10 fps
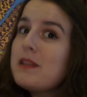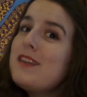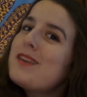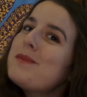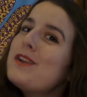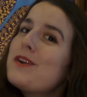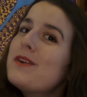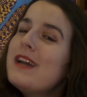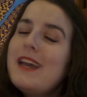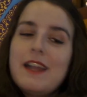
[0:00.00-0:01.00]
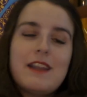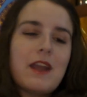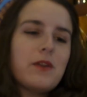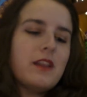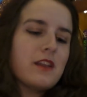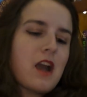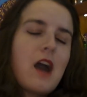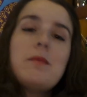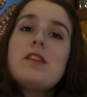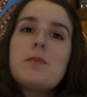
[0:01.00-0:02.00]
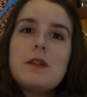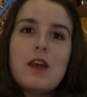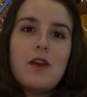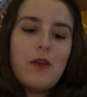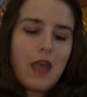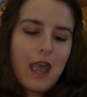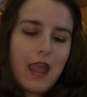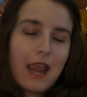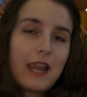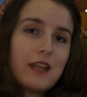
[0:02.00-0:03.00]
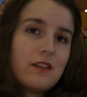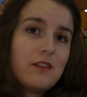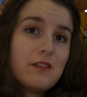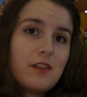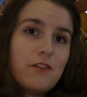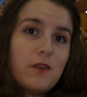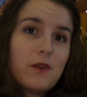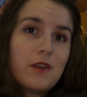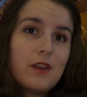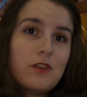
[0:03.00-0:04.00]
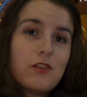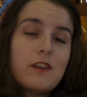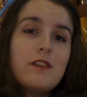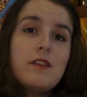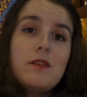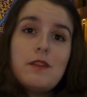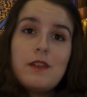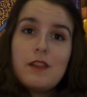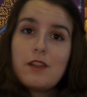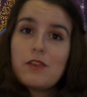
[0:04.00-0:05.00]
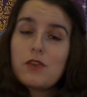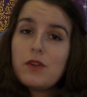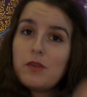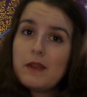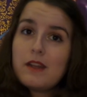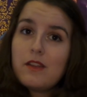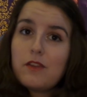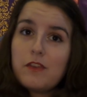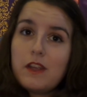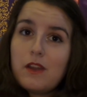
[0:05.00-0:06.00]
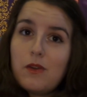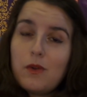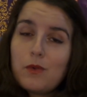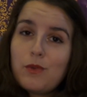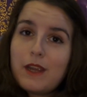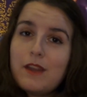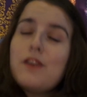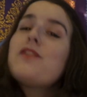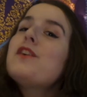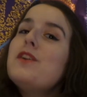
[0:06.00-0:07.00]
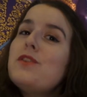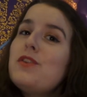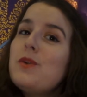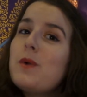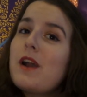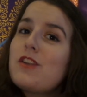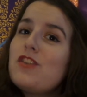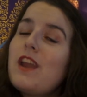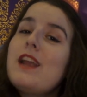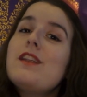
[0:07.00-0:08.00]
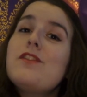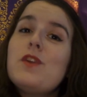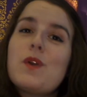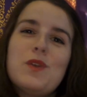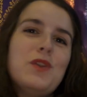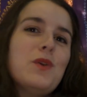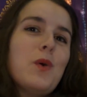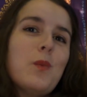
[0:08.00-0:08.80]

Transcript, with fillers: Please let me know down in the comments below. And if you're interested, there's going to be another video right here for you to watch. And if you are new,